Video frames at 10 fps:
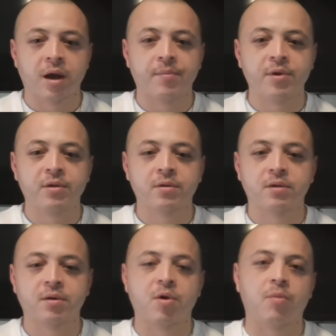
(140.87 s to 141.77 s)
I mean,
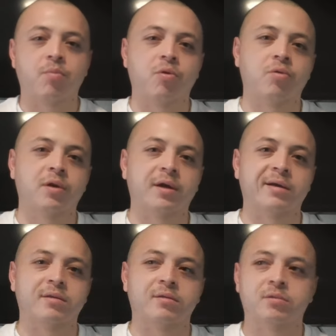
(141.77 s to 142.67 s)
come on, bro.
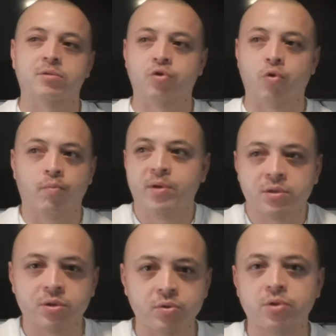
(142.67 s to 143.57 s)
Like, don't be
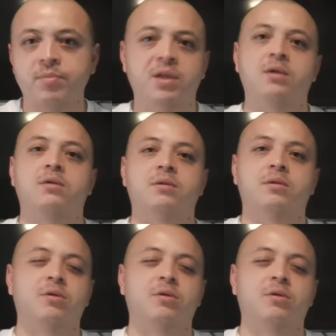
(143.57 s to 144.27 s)
on social media.